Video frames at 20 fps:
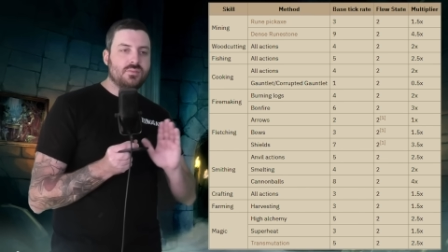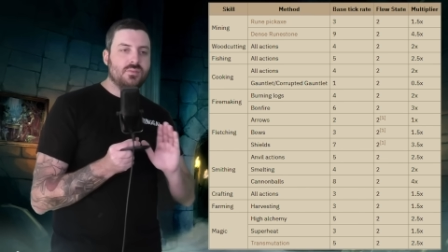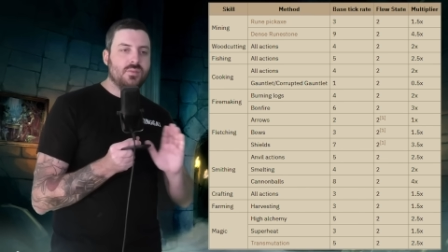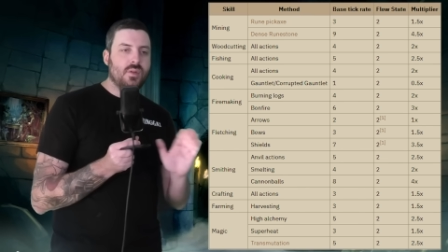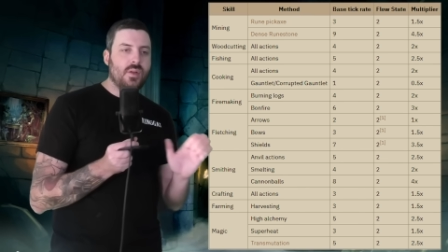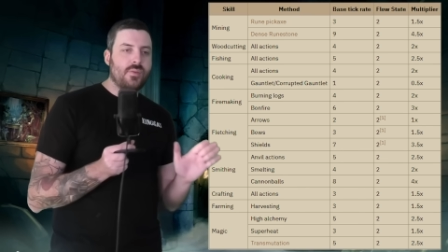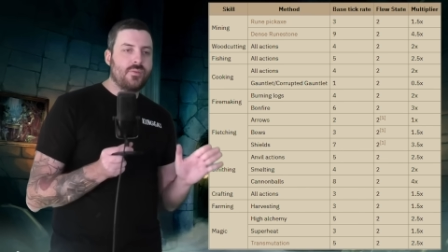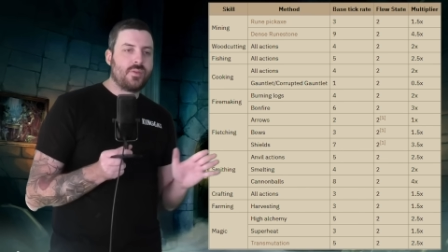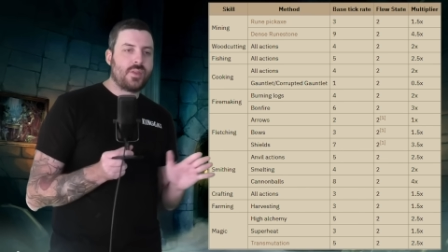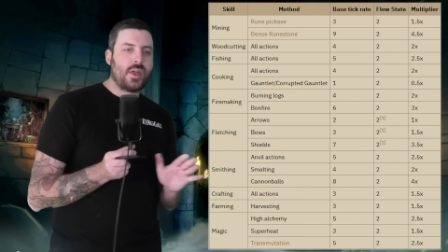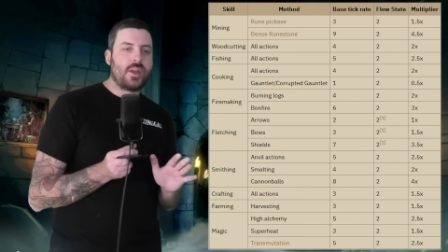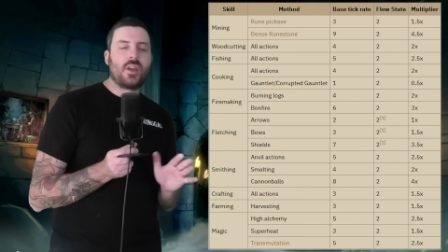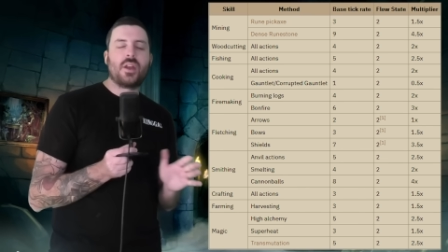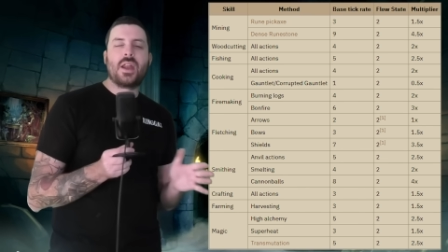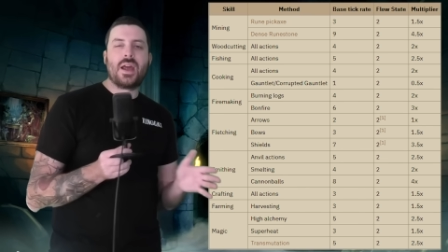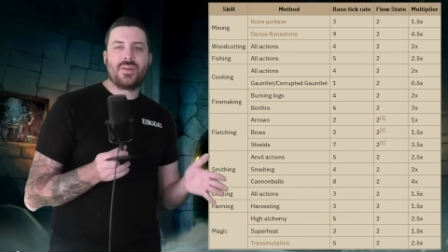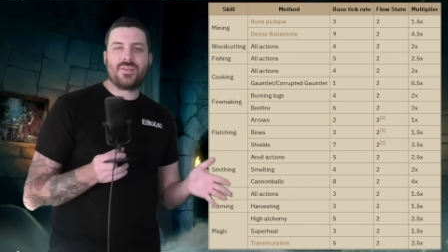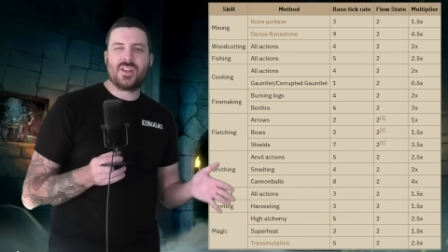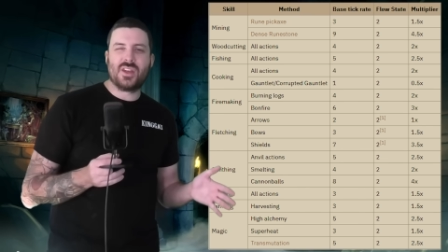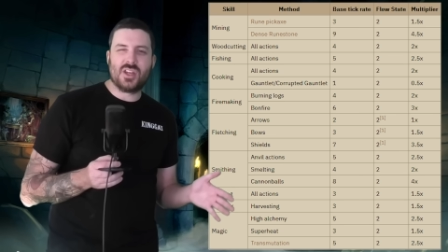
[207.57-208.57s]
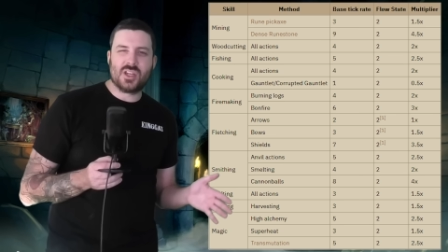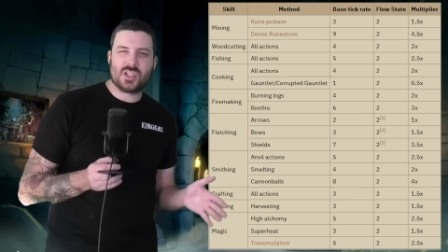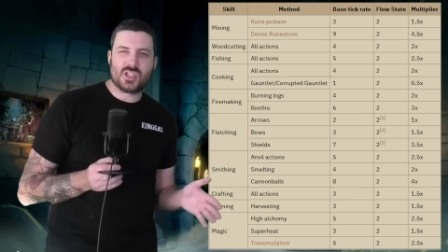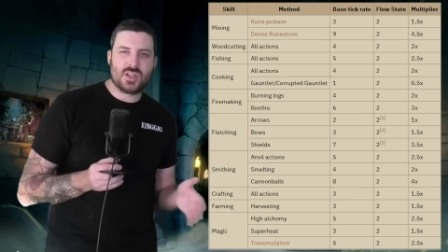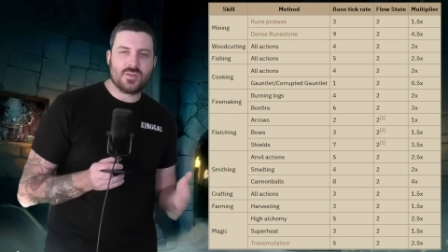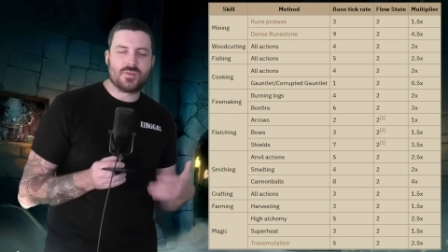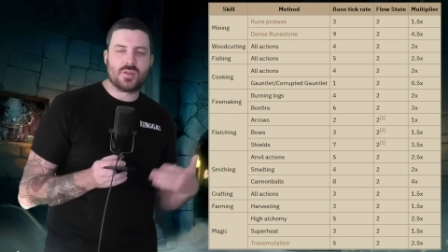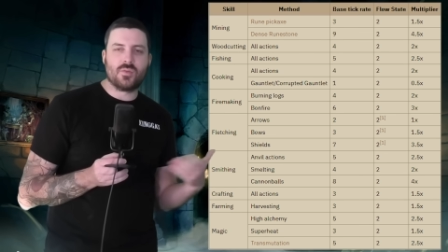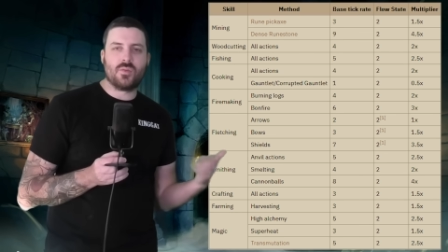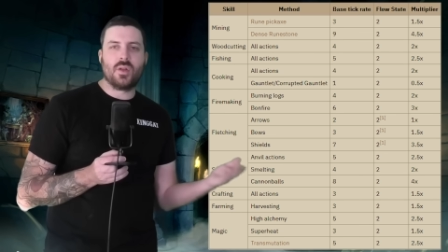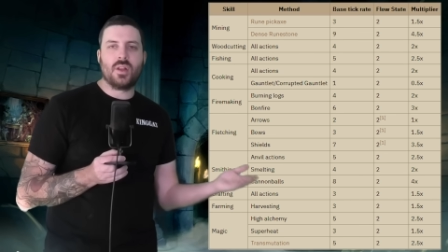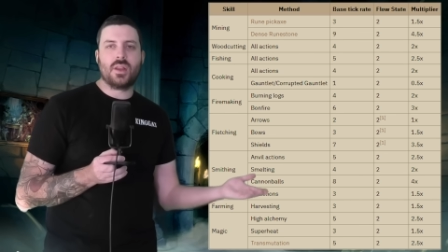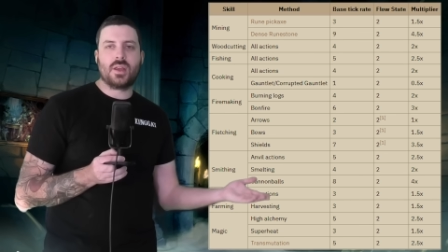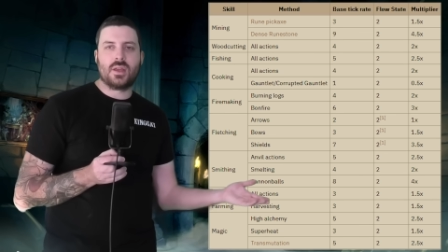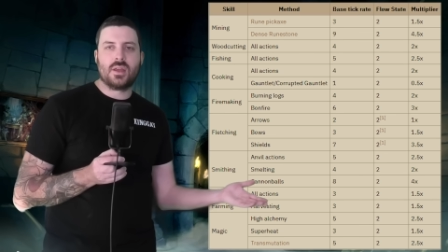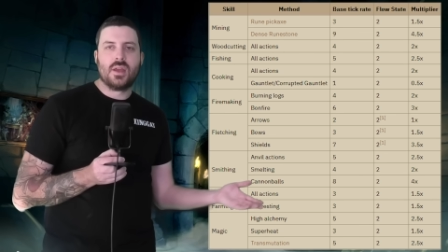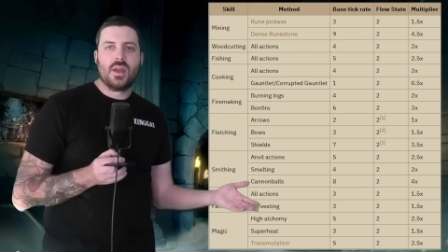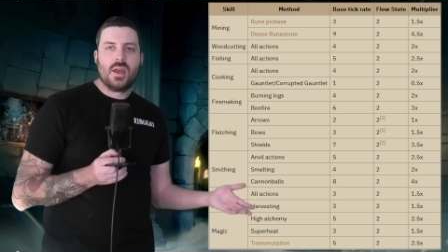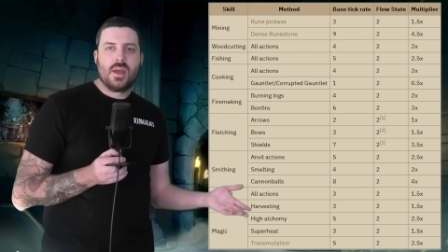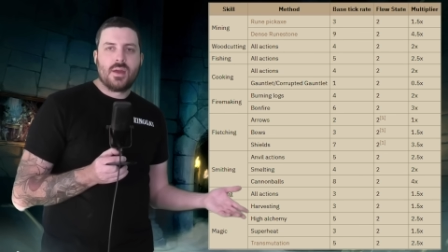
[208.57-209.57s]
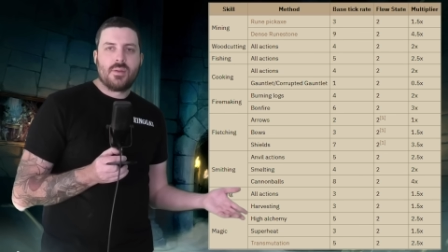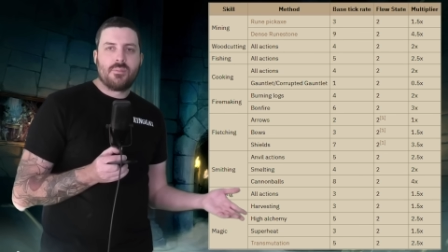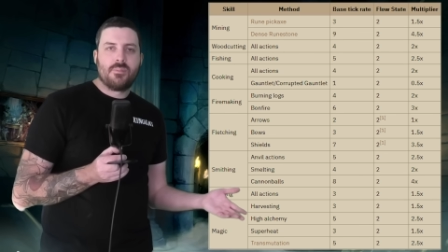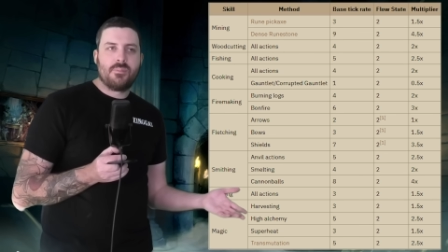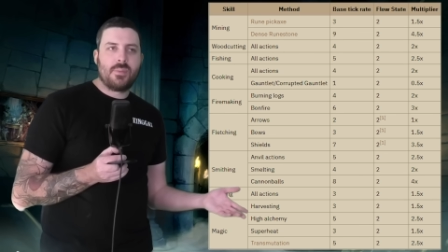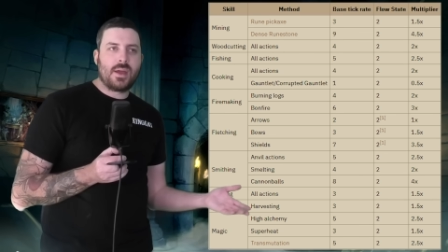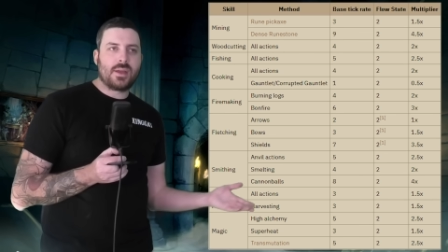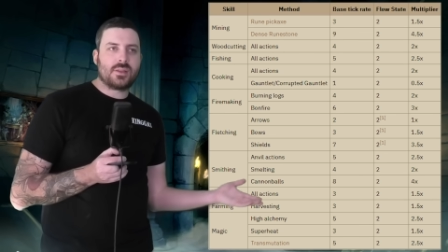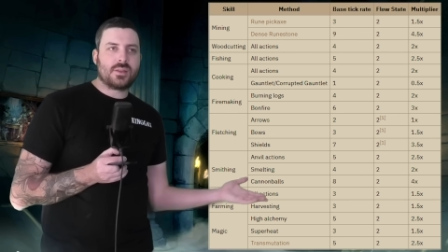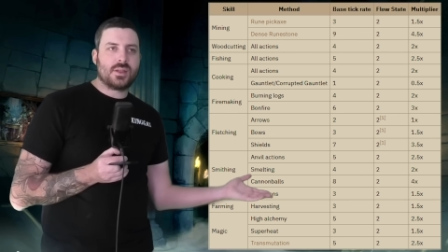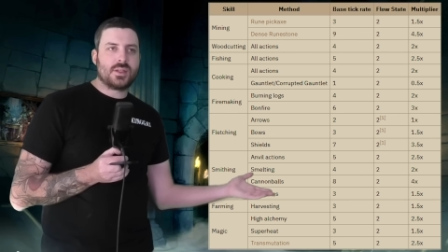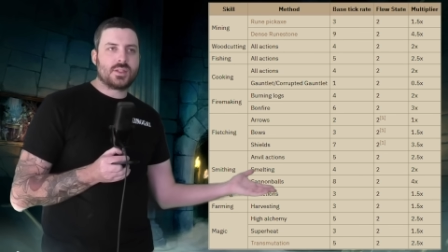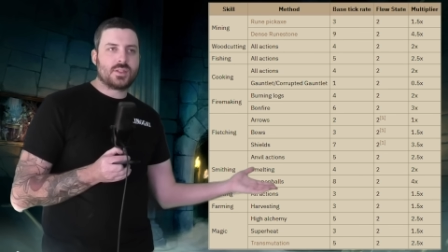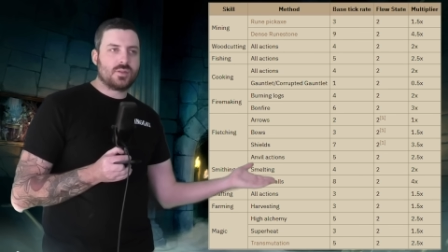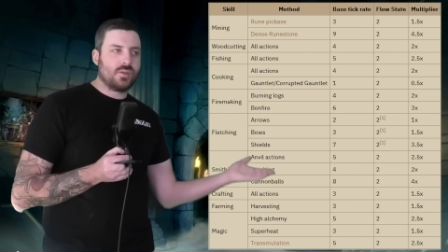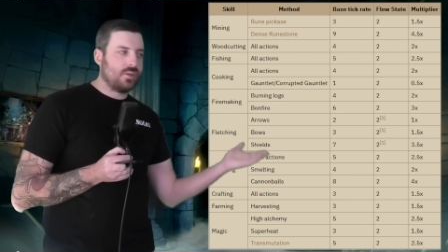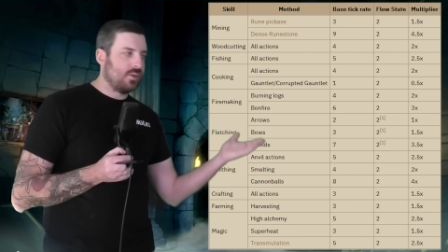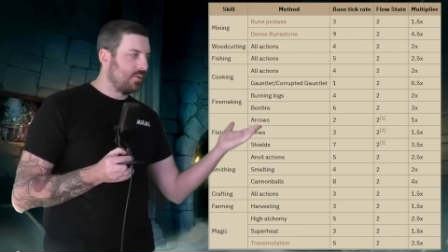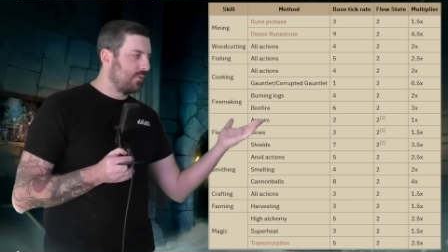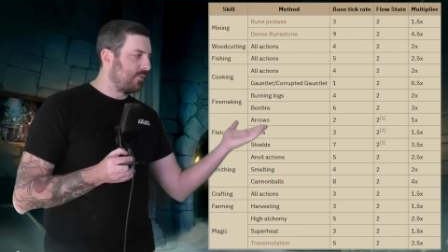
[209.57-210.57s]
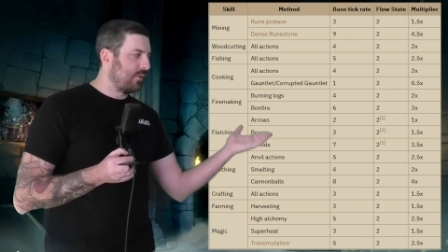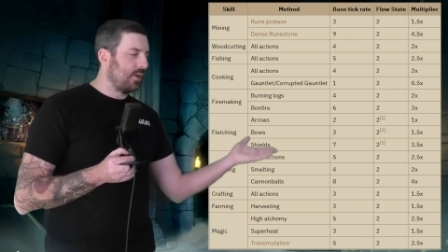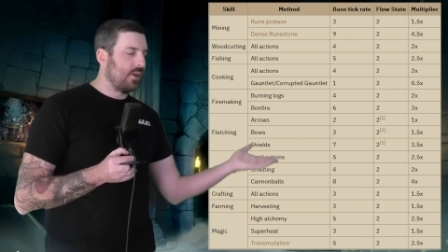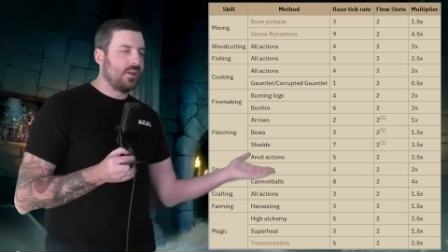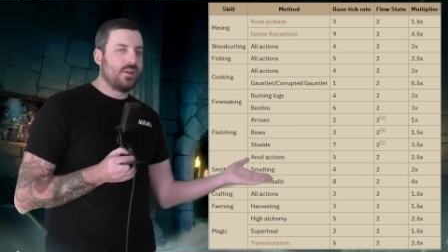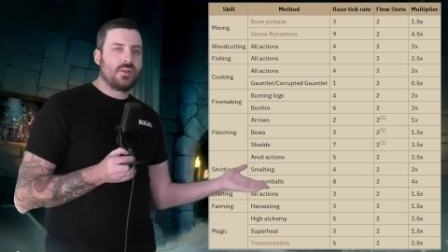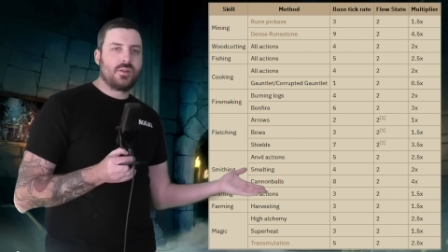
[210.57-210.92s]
they don't have the initiative to really make these sort of,